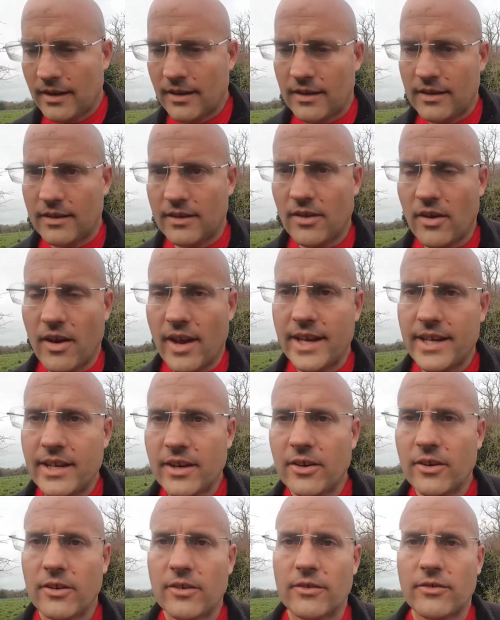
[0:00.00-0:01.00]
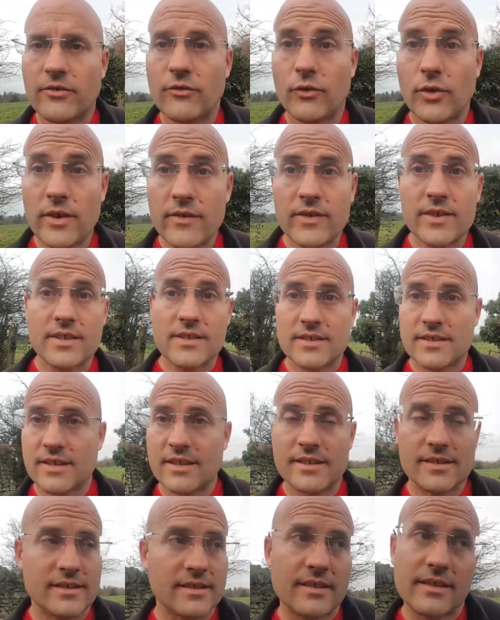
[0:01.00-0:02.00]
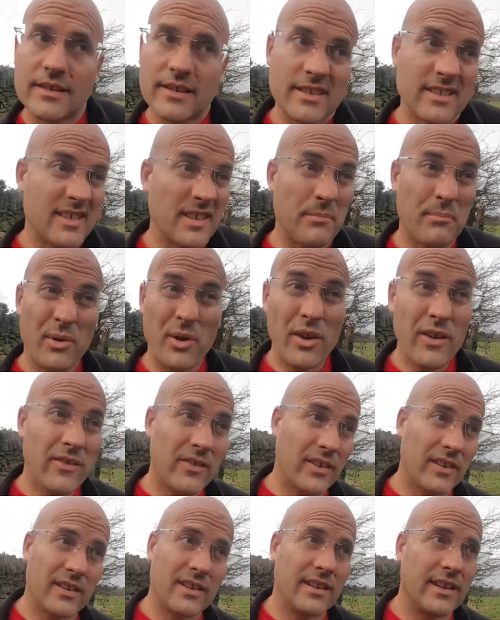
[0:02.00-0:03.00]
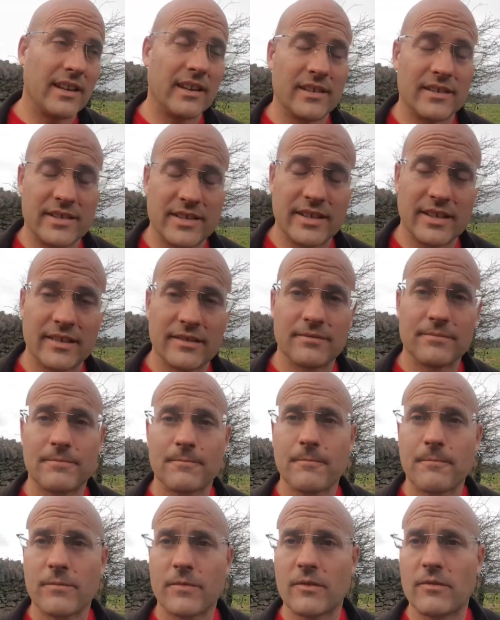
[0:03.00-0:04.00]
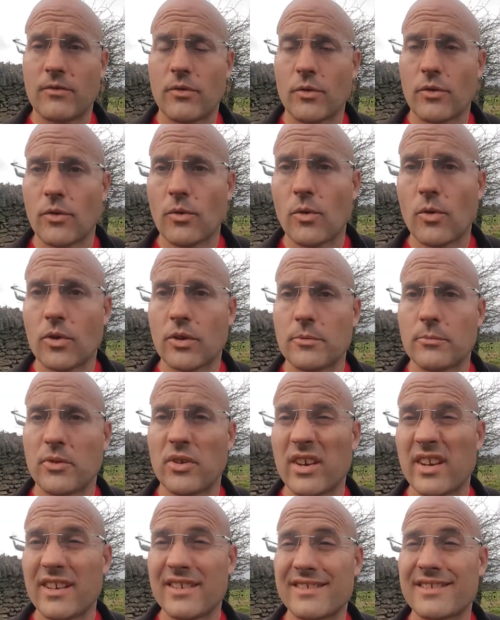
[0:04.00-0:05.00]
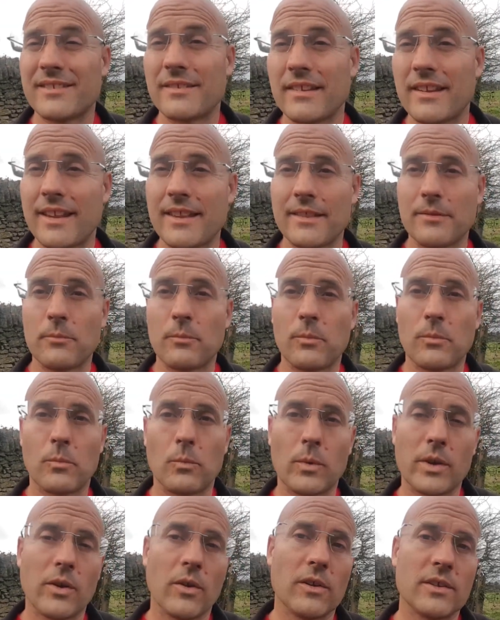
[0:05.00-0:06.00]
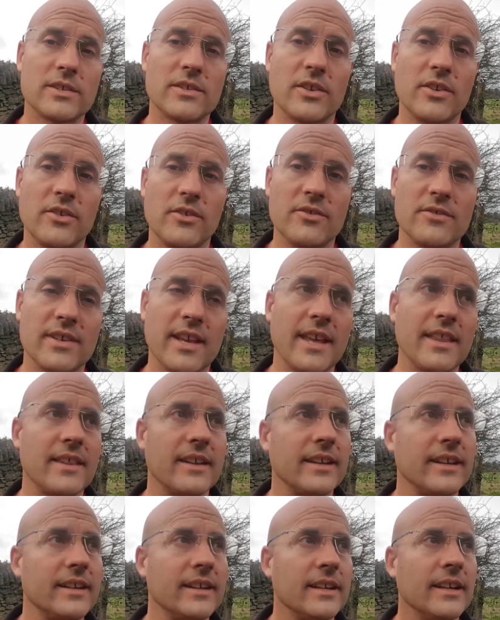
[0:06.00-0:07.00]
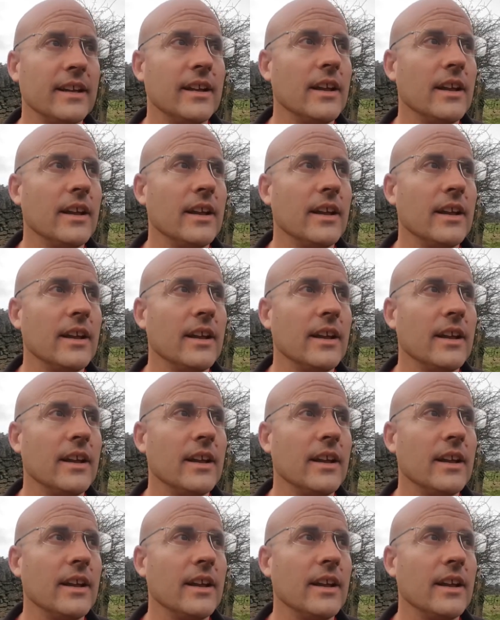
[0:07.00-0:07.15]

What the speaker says: the idea of rivers is a perfect analogy for the organ meridians, and we also use other